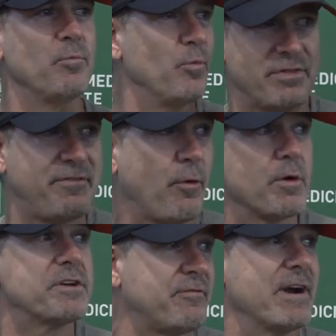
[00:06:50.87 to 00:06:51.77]
With
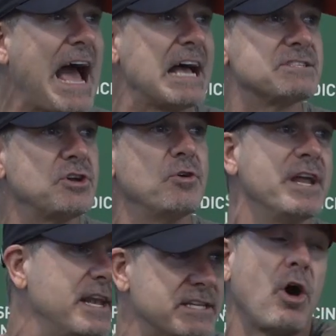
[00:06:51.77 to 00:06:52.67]
four different guys doing
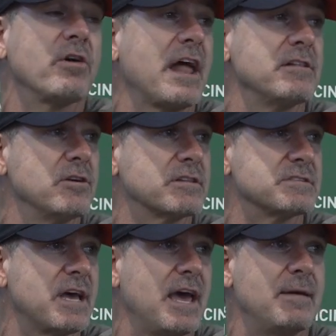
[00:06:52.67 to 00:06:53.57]
it, it's all got to look the
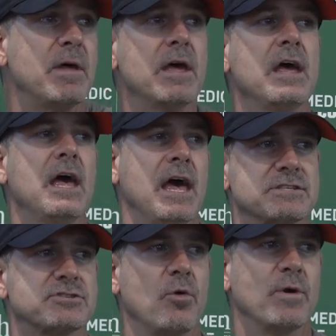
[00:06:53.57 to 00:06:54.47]
same. And
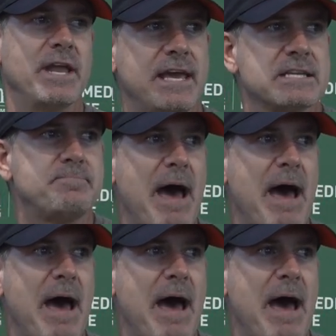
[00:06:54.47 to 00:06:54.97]
so when he gets